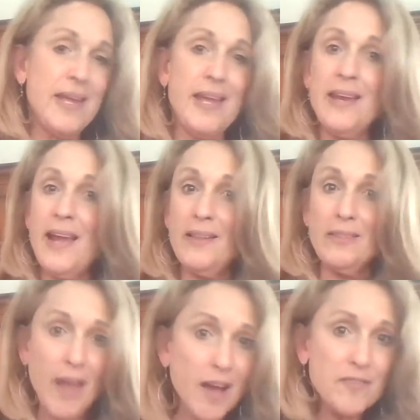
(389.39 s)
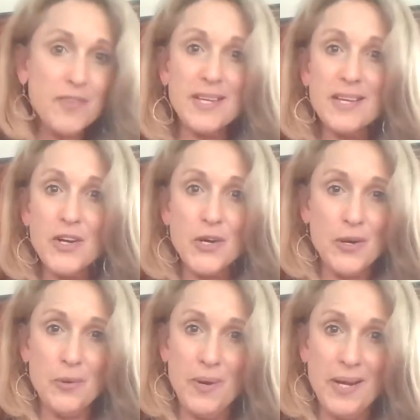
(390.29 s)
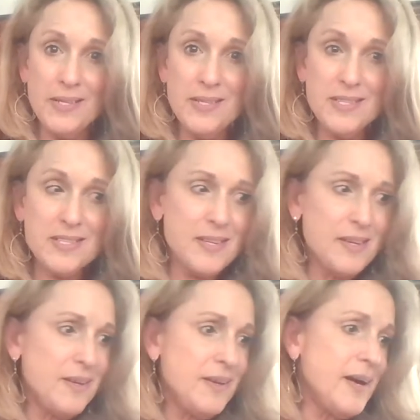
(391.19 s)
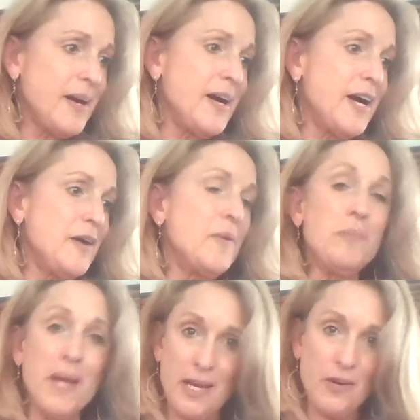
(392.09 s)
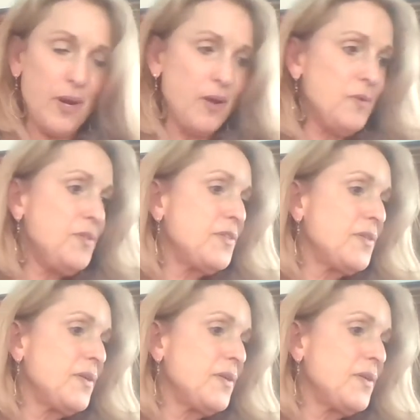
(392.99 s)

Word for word: And I love the current ones. Um, money growth,